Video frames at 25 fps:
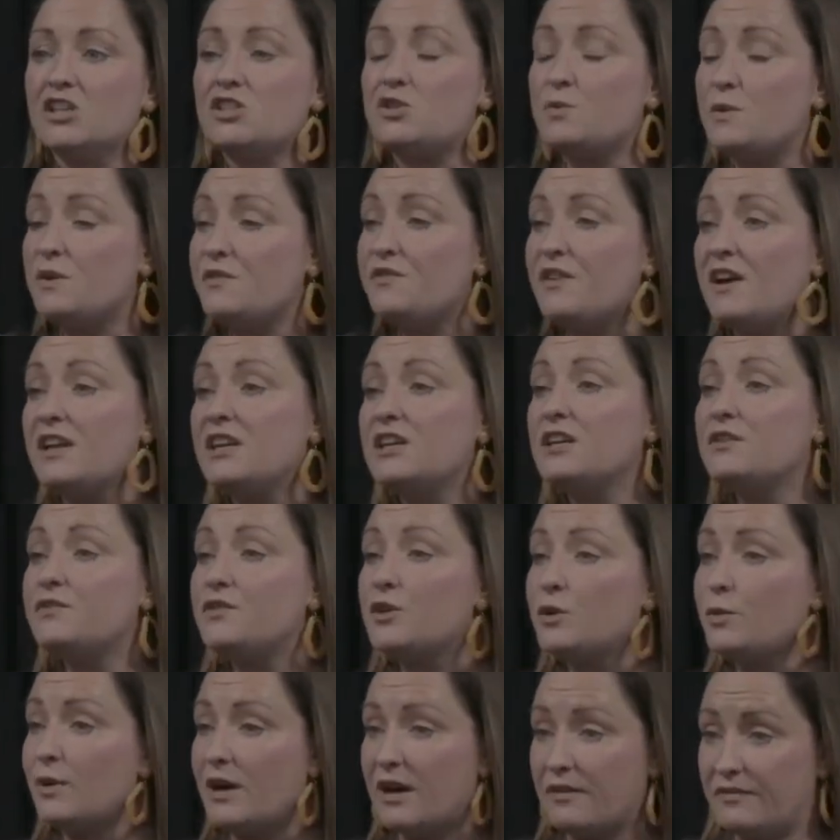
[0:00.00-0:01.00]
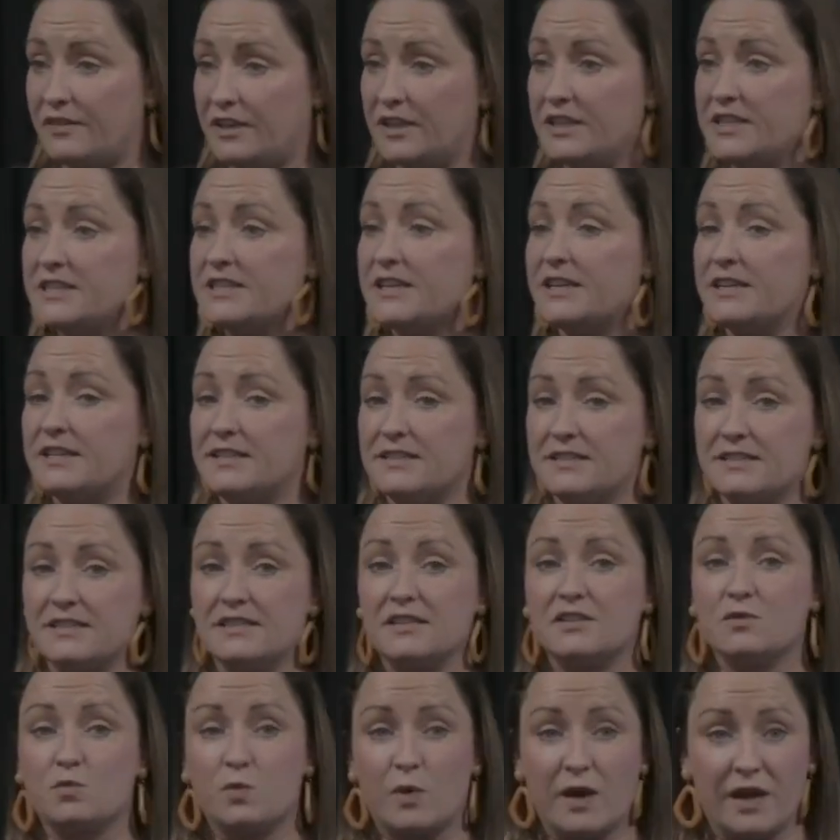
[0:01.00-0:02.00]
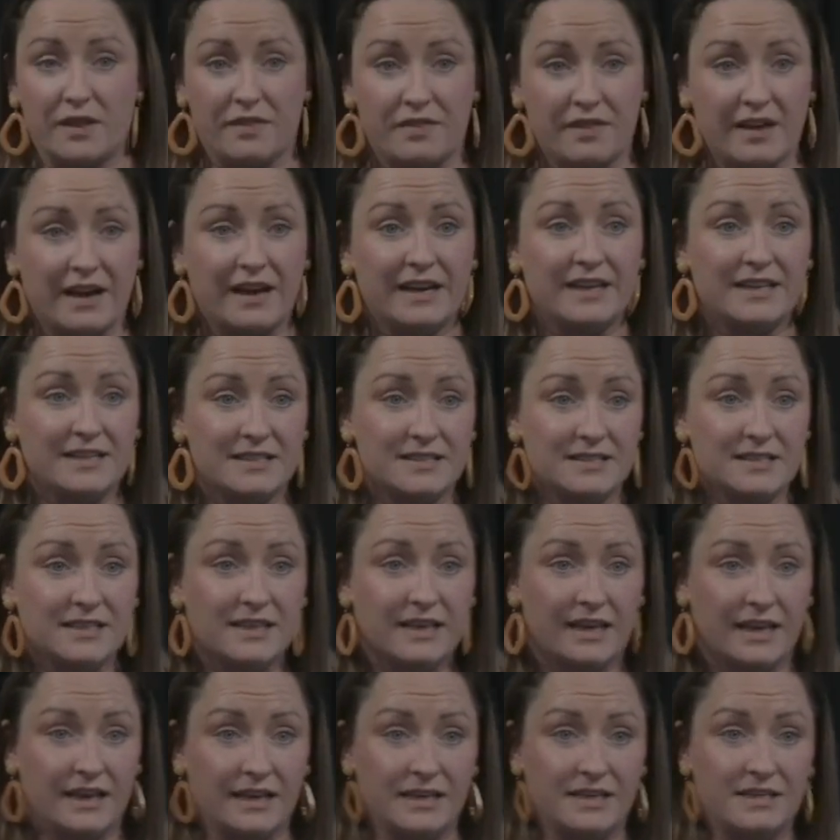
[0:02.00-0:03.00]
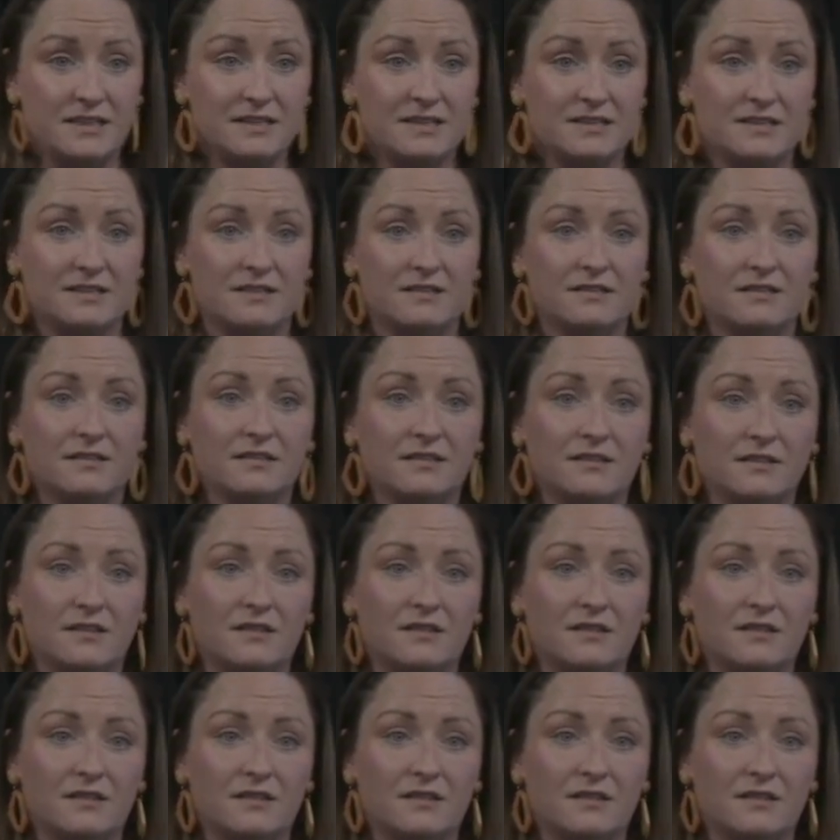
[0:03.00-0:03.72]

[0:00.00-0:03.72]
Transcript: So if any of you have any tenancies where that is the case,